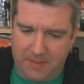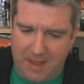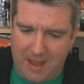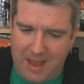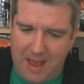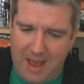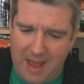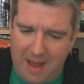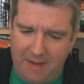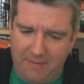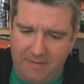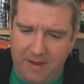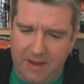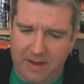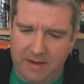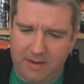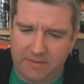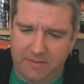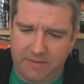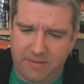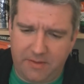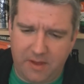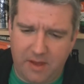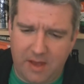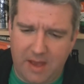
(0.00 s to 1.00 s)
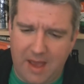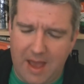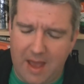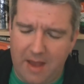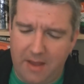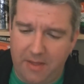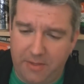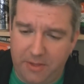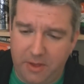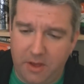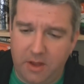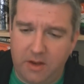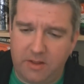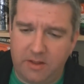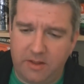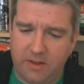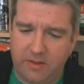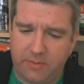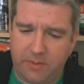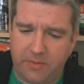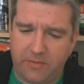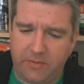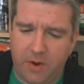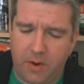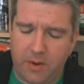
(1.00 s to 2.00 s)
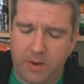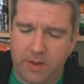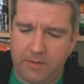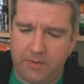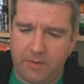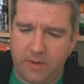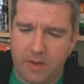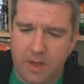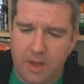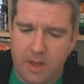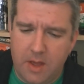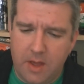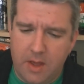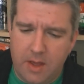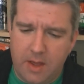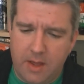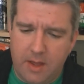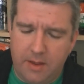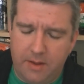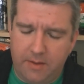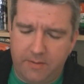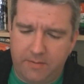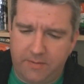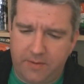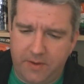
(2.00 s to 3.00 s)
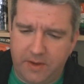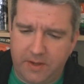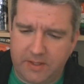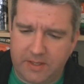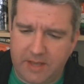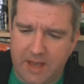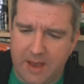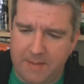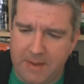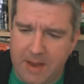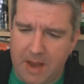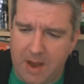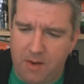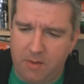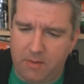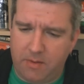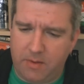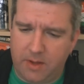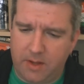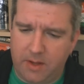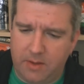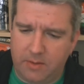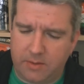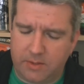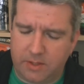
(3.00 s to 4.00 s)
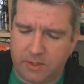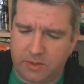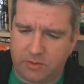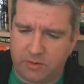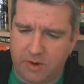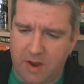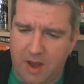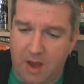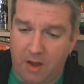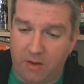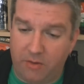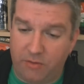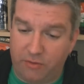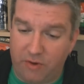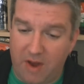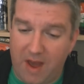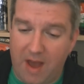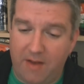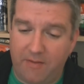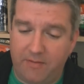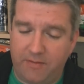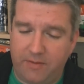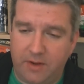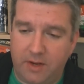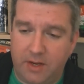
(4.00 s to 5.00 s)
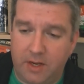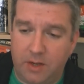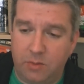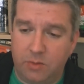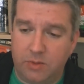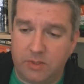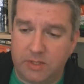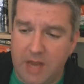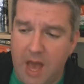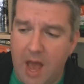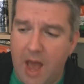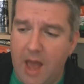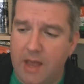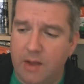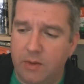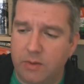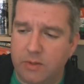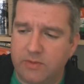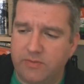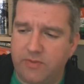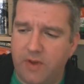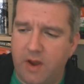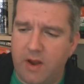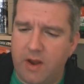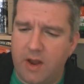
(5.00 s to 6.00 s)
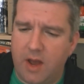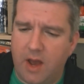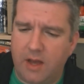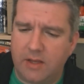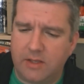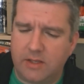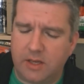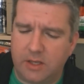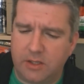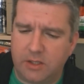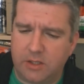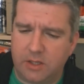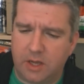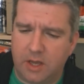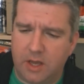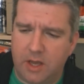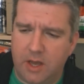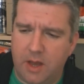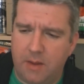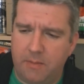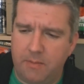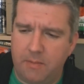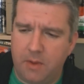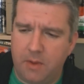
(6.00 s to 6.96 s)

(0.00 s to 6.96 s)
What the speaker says: I have had a third of this before it first came out. It was on draft, and it was nice. It was very nice, actually.